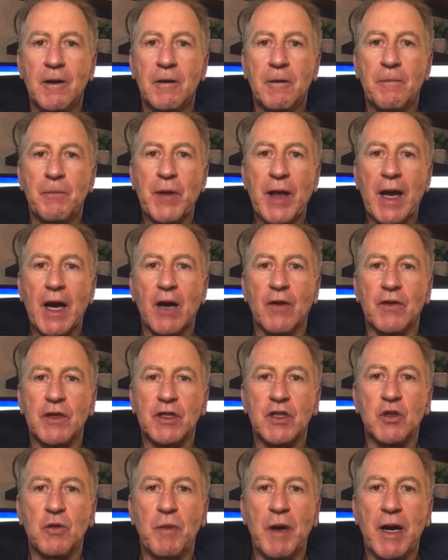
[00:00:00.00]
Now, the
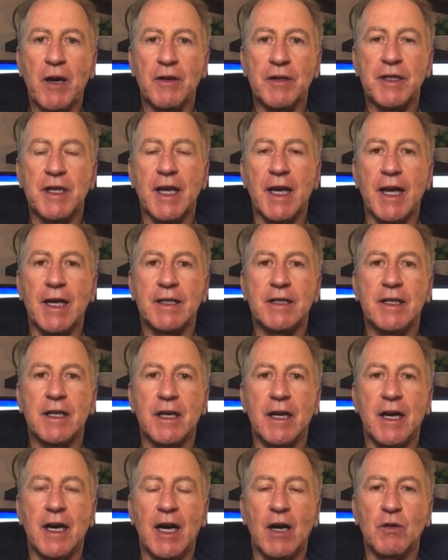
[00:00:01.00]
two pairs that
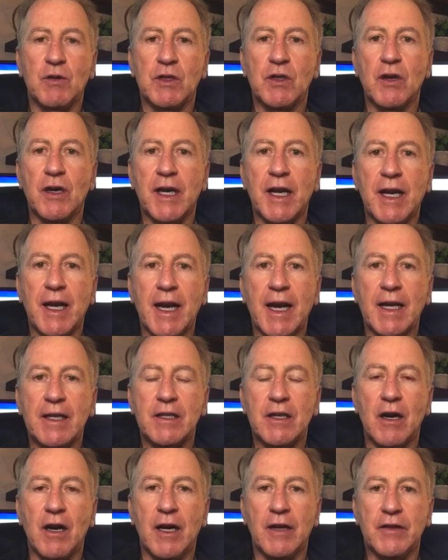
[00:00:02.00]
I was looking
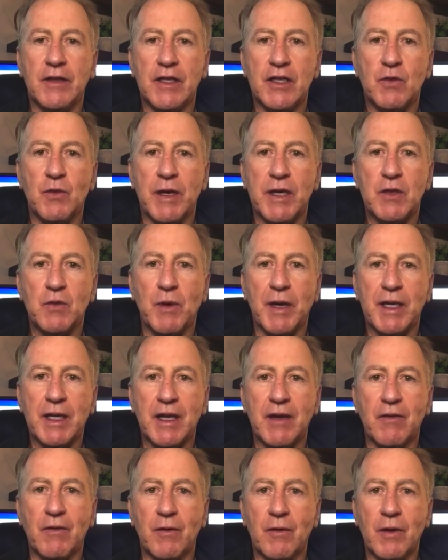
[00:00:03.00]
at on this week's
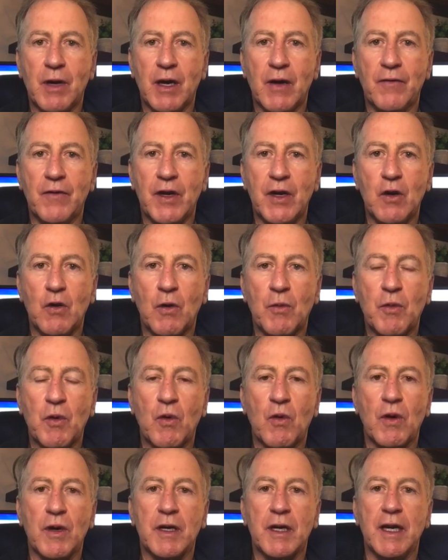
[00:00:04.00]
weekly video
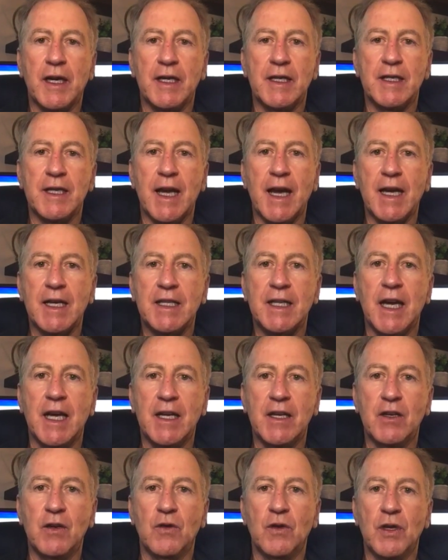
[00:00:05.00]
report is
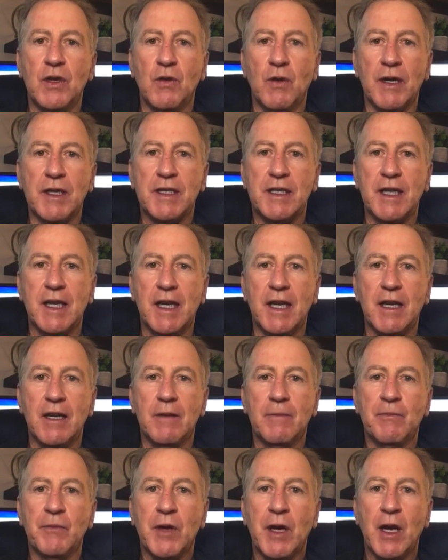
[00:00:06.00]
XAU
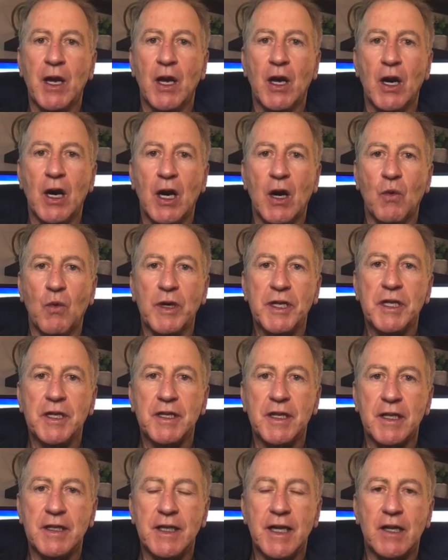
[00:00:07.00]
USD, which
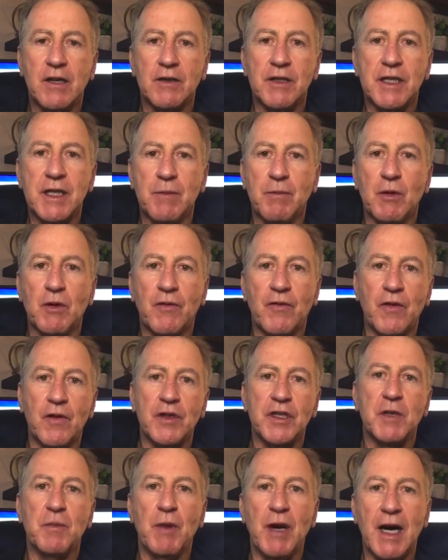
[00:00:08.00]
is the ticker symbol for
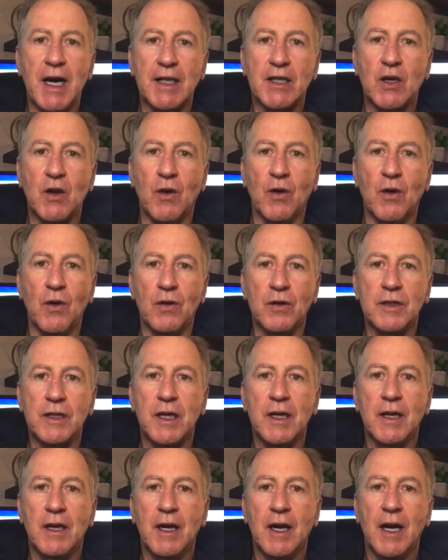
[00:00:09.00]
spot gold,
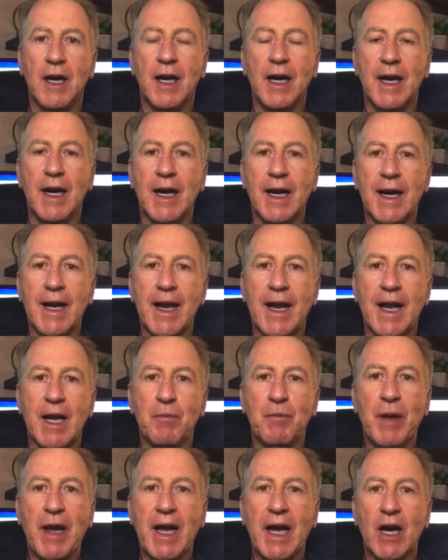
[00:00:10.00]

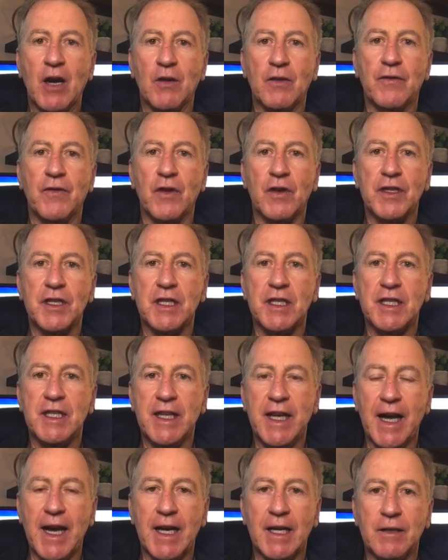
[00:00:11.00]
and pound versus
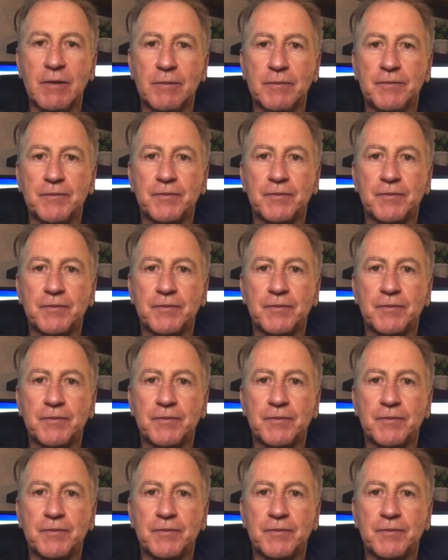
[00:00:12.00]
yen.